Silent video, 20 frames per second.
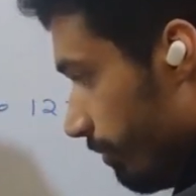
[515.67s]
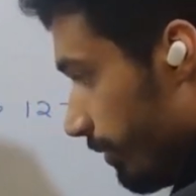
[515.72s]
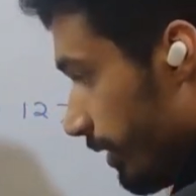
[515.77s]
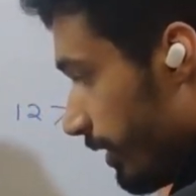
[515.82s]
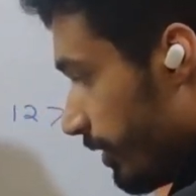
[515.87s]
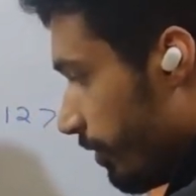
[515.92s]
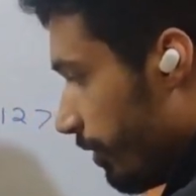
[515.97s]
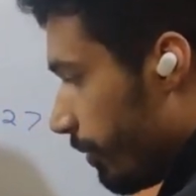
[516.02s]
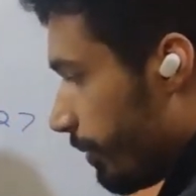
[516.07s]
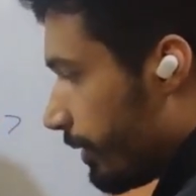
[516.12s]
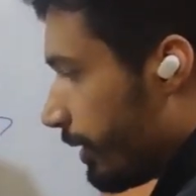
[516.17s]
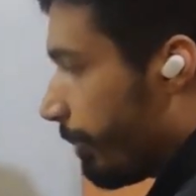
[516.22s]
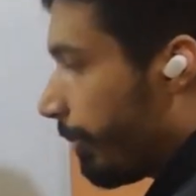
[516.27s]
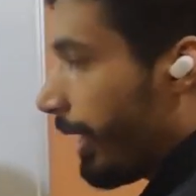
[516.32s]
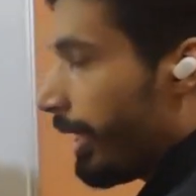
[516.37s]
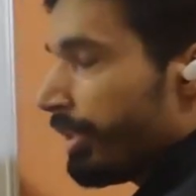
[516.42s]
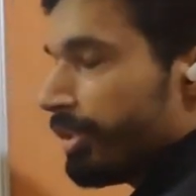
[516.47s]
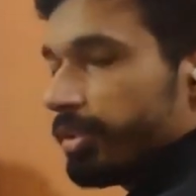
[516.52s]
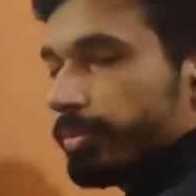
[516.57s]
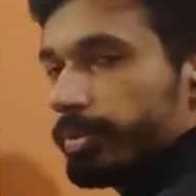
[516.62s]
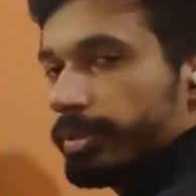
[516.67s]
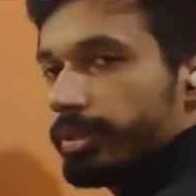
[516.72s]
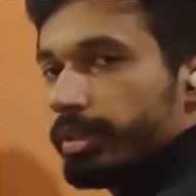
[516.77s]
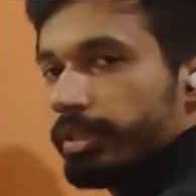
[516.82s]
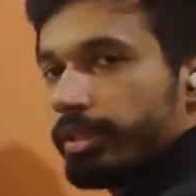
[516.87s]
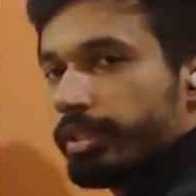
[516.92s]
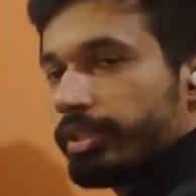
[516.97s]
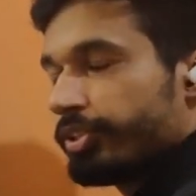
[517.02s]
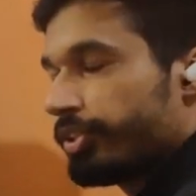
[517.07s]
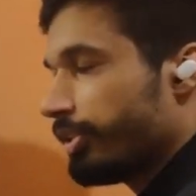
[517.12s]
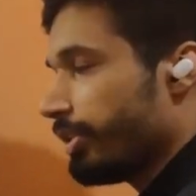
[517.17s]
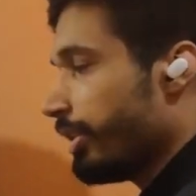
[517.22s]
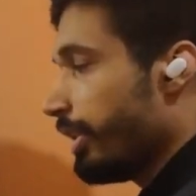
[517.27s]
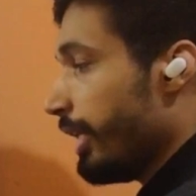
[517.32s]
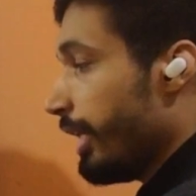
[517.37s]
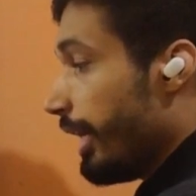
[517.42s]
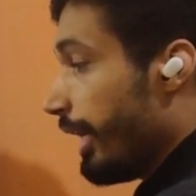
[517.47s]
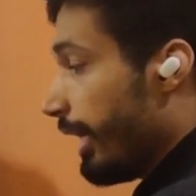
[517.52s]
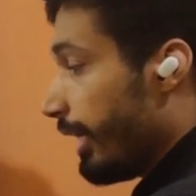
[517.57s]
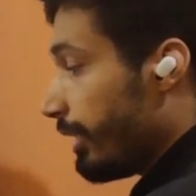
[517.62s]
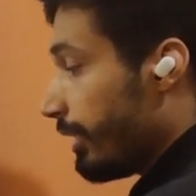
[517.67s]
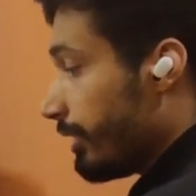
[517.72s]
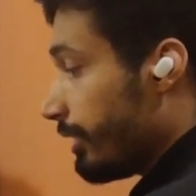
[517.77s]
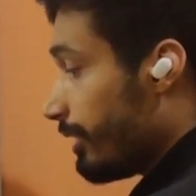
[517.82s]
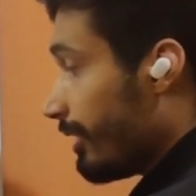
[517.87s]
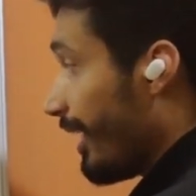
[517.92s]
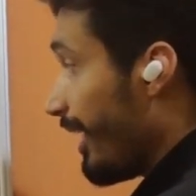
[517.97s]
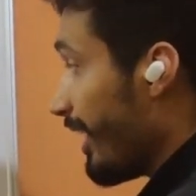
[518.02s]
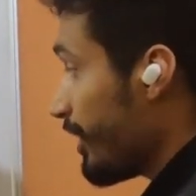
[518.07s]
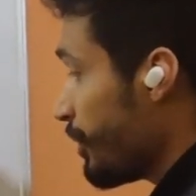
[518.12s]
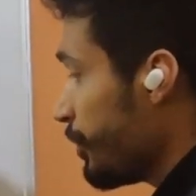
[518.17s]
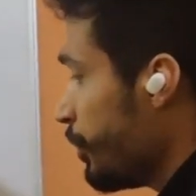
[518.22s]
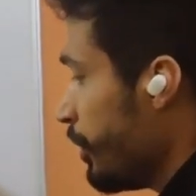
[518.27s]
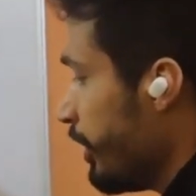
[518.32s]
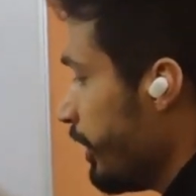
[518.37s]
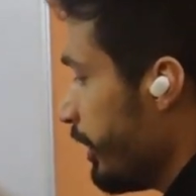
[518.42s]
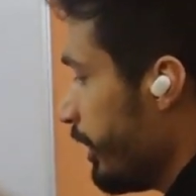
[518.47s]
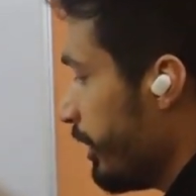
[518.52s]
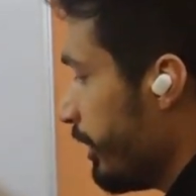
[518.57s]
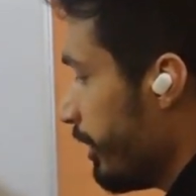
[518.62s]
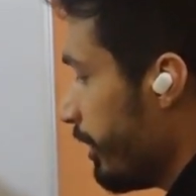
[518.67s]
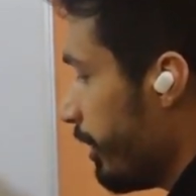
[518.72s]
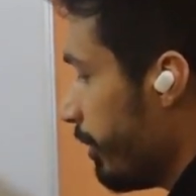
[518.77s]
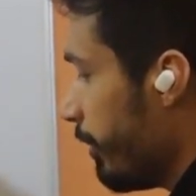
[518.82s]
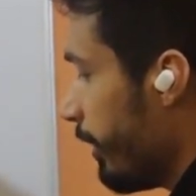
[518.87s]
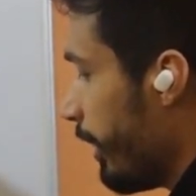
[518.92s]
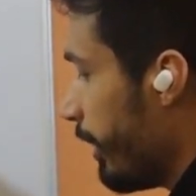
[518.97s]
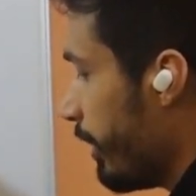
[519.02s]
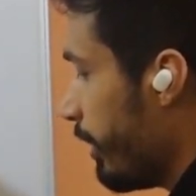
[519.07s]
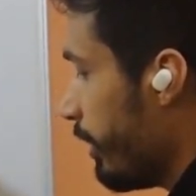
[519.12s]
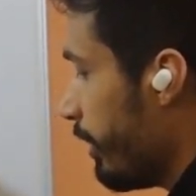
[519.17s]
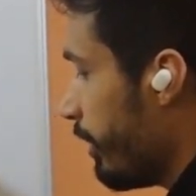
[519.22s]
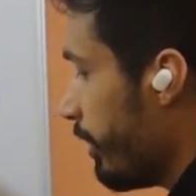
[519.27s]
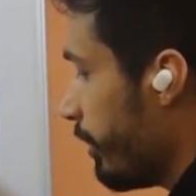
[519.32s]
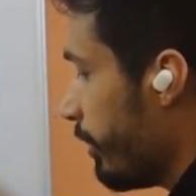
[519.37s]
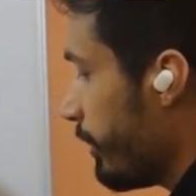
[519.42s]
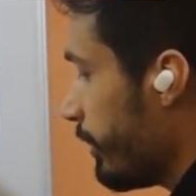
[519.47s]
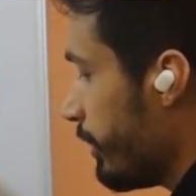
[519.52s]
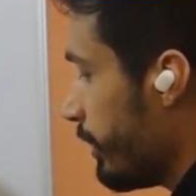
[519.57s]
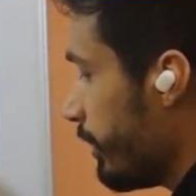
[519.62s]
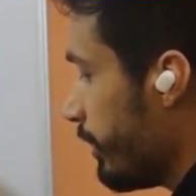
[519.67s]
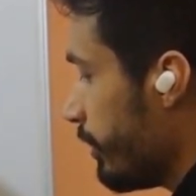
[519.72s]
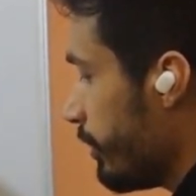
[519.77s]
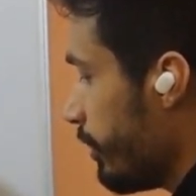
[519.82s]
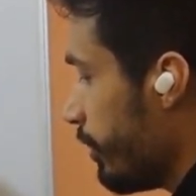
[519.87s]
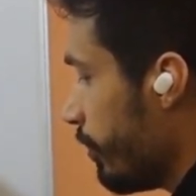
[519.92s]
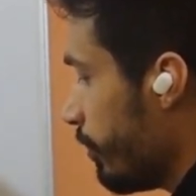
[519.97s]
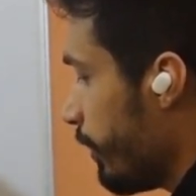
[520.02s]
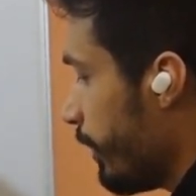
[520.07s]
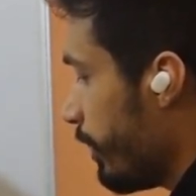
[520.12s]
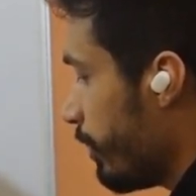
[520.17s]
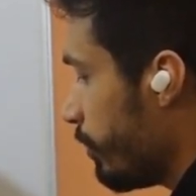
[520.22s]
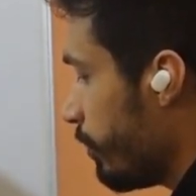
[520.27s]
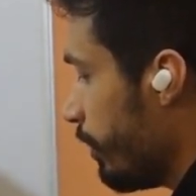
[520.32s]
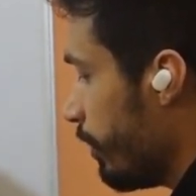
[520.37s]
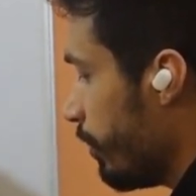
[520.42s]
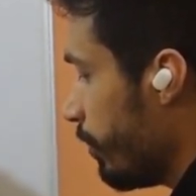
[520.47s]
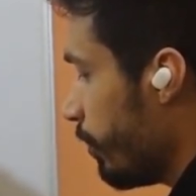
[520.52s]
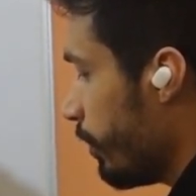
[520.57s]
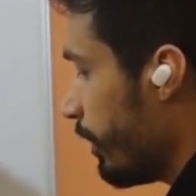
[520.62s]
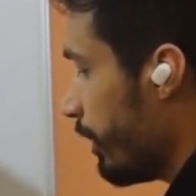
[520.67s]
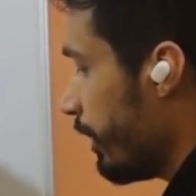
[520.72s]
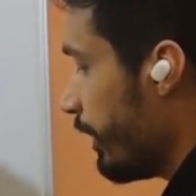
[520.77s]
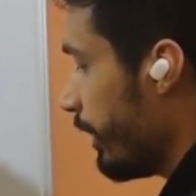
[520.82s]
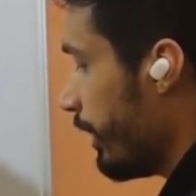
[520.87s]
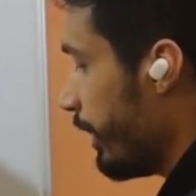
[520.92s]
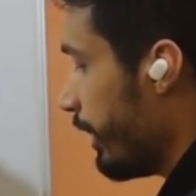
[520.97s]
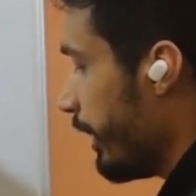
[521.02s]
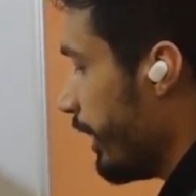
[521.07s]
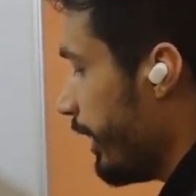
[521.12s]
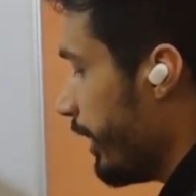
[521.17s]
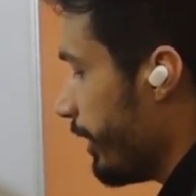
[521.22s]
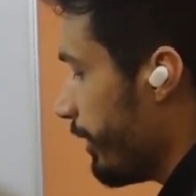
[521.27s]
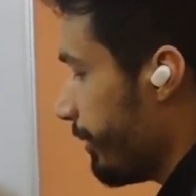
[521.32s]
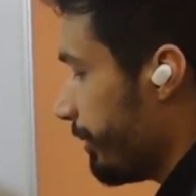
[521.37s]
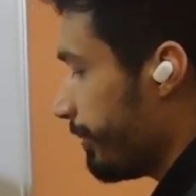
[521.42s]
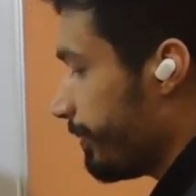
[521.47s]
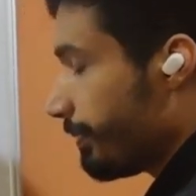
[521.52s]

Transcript: This will be the binary representation, and this is actually a binary representation of minus 128.